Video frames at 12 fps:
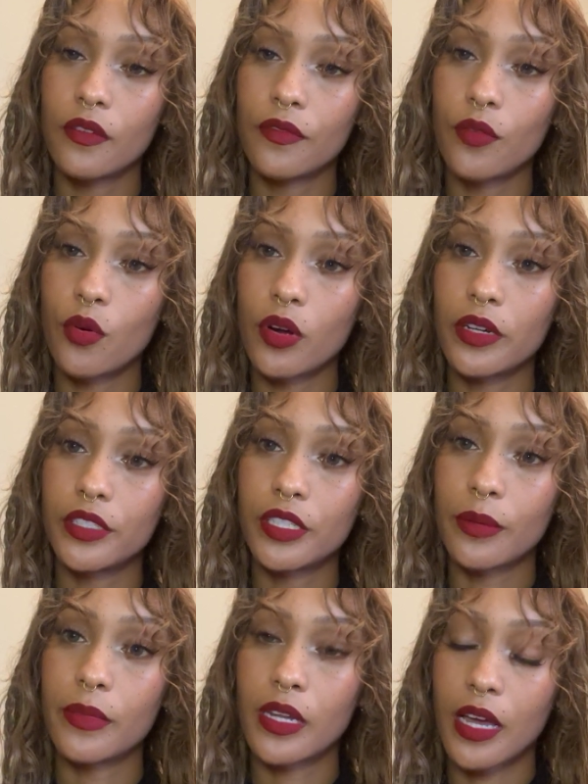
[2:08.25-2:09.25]
For
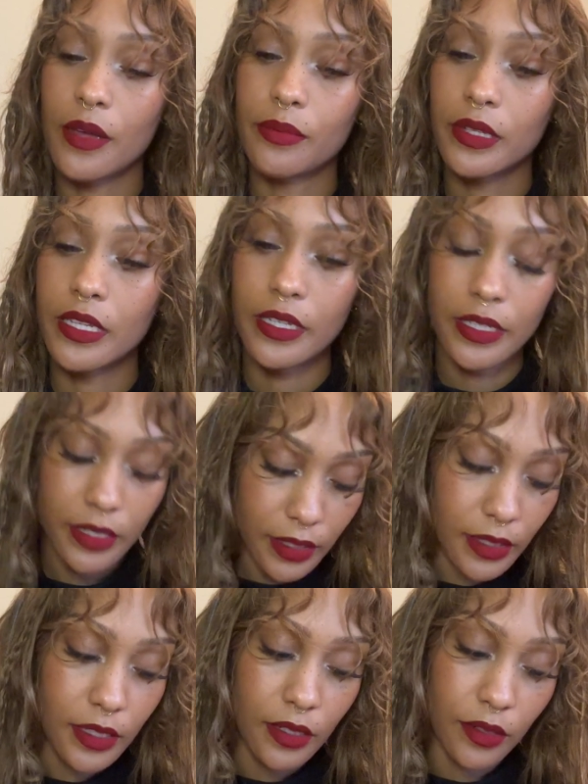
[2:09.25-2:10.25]
Gemini,
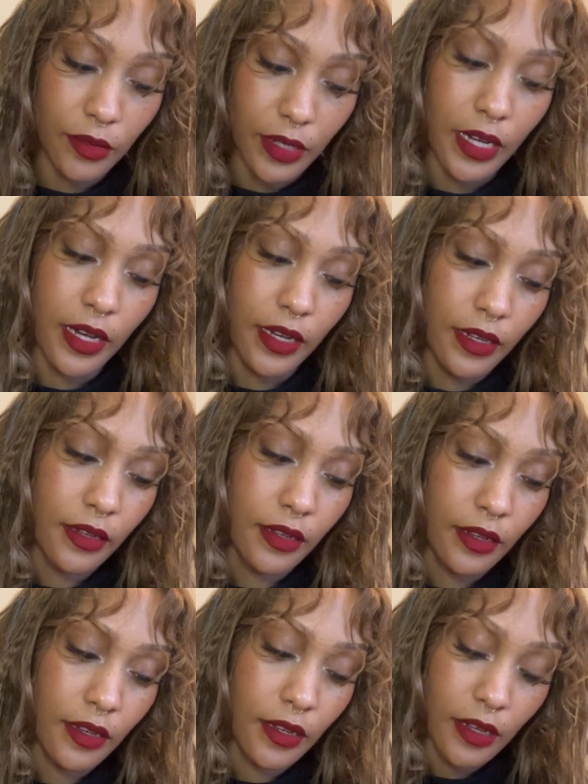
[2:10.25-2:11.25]
please. Okay.
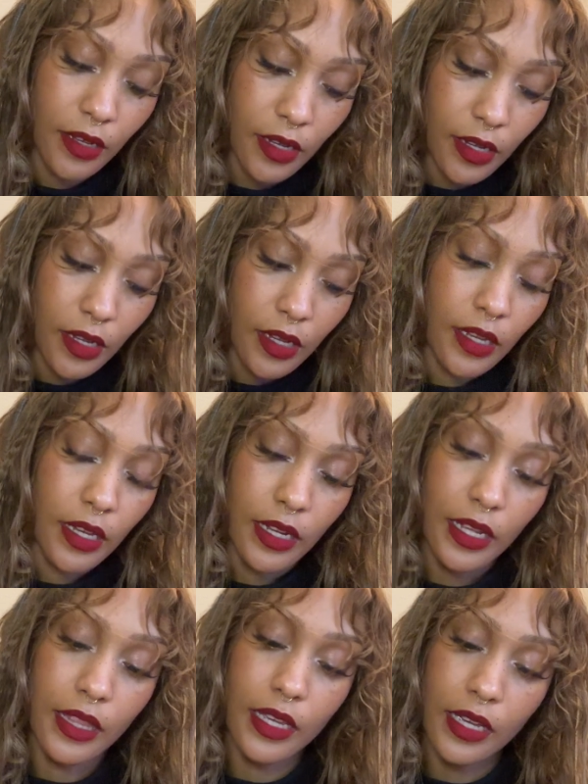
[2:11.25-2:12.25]

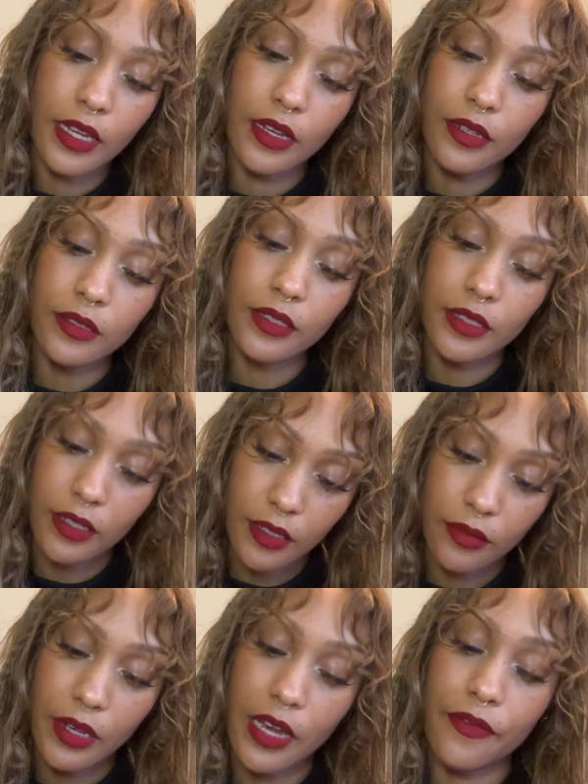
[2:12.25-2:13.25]
Anything else?
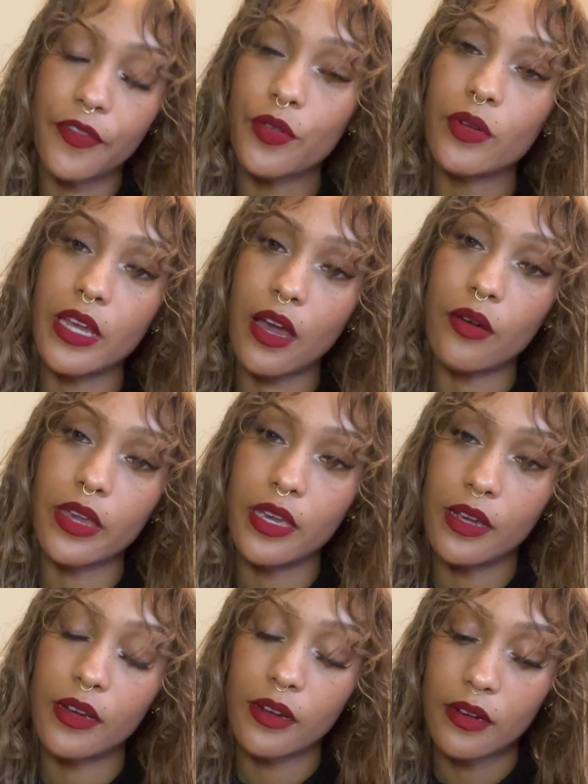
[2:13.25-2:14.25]
We have 3 out
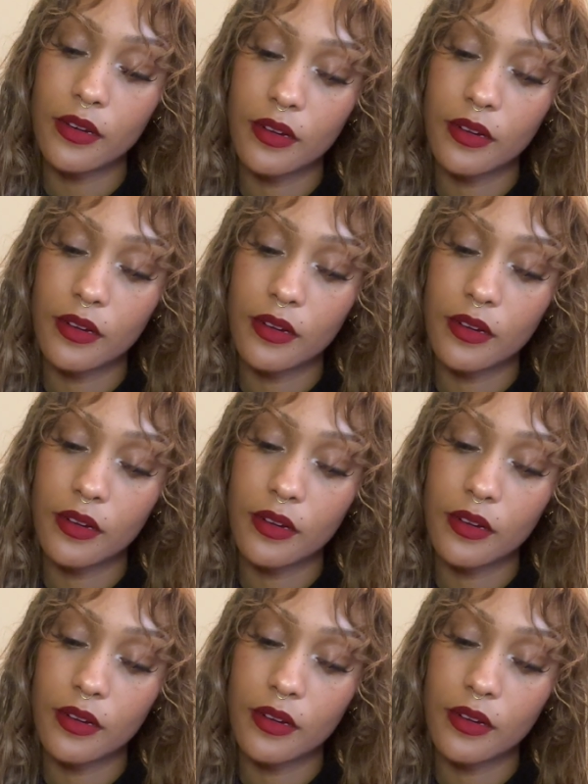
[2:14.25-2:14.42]
here.